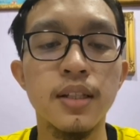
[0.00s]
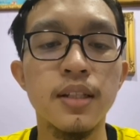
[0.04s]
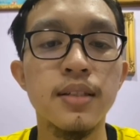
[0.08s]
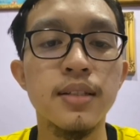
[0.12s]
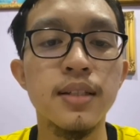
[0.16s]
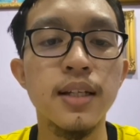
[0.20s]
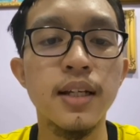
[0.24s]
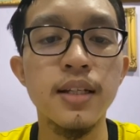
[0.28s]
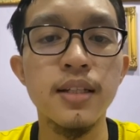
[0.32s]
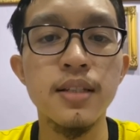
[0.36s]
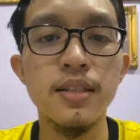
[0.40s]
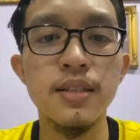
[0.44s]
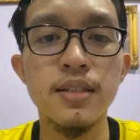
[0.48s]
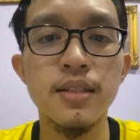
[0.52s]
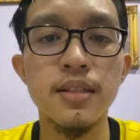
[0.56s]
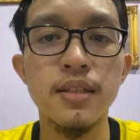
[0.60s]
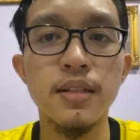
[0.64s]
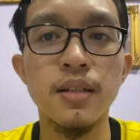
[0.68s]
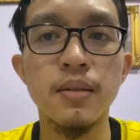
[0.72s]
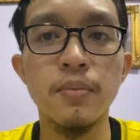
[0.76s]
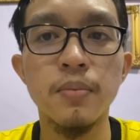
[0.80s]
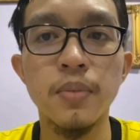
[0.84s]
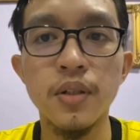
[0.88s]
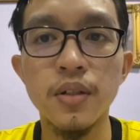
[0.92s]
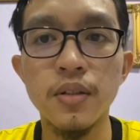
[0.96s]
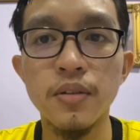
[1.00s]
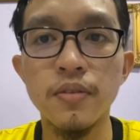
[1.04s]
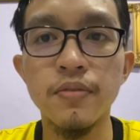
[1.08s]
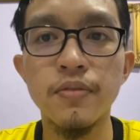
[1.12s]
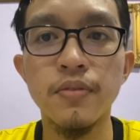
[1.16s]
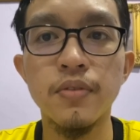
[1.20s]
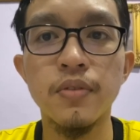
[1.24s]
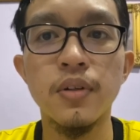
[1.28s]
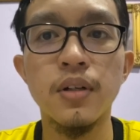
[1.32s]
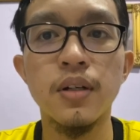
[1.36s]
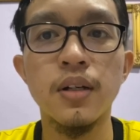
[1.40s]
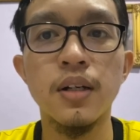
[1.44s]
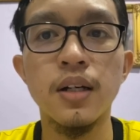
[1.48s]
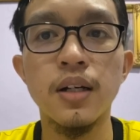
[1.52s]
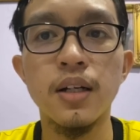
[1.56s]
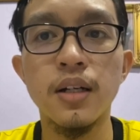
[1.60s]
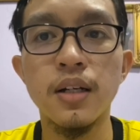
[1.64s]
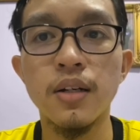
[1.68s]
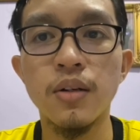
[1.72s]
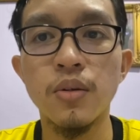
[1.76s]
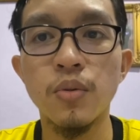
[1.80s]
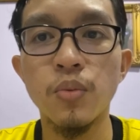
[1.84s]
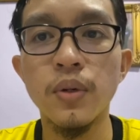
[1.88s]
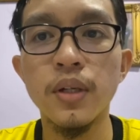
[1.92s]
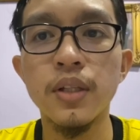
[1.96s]
The signs above
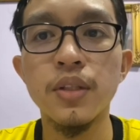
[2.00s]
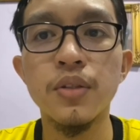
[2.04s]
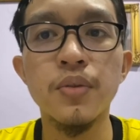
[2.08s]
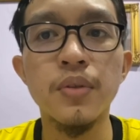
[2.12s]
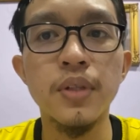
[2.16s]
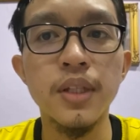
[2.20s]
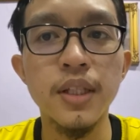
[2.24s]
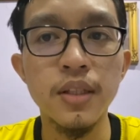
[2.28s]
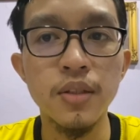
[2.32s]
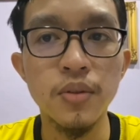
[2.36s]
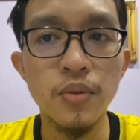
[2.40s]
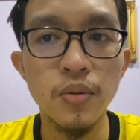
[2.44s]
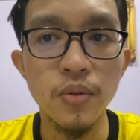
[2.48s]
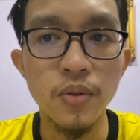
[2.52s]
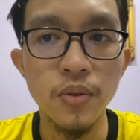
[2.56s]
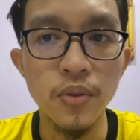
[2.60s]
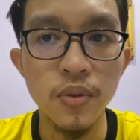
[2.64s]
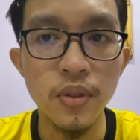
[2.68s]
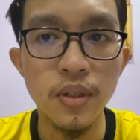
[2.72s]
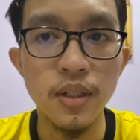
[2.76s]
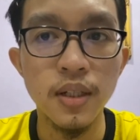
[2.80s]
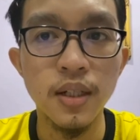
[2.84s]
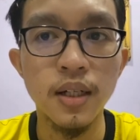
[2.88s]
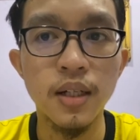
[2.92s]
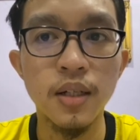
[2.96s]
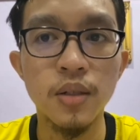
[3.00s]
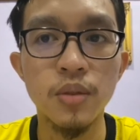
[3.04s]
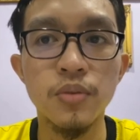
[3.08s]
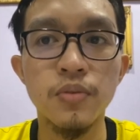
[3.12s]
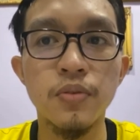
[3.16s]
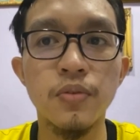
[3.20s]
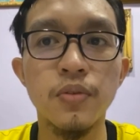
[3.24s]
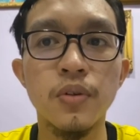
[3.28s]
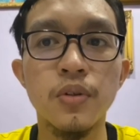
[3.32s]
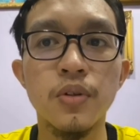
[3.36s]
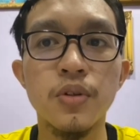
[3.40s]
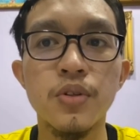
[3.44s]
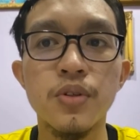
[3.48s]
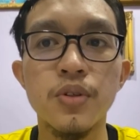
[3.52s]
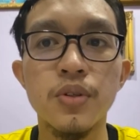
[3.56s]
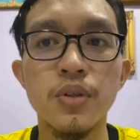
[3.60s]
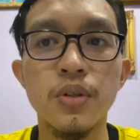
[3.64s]
are what you need to look out for